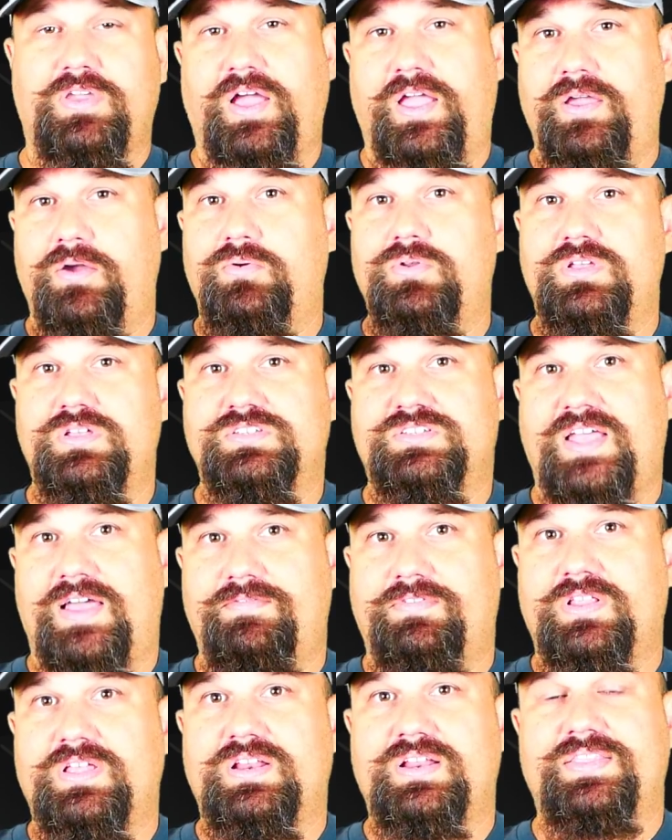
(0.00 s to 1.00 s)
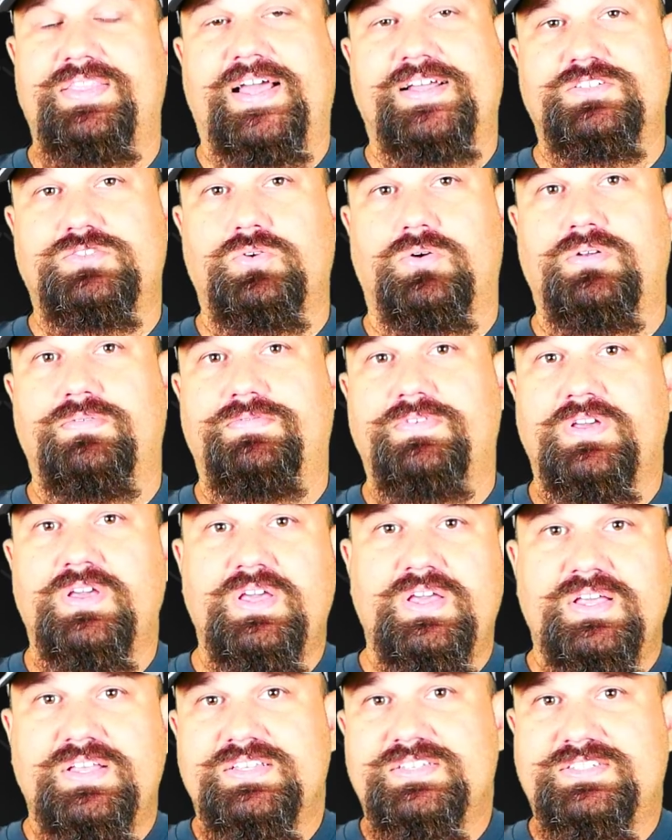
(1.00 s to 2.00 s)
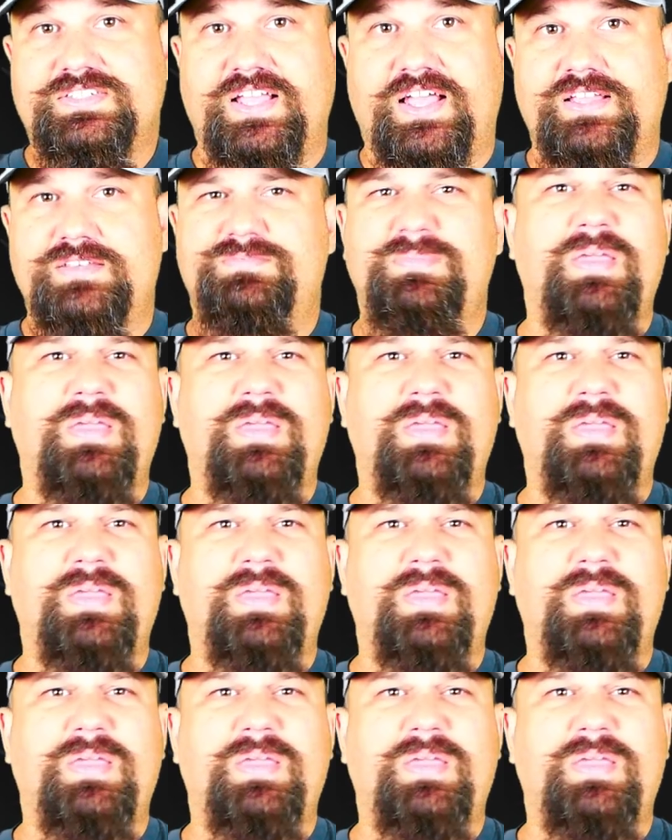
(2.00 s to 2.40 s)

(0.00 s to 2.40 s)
coyotes, javelina, that sort of size.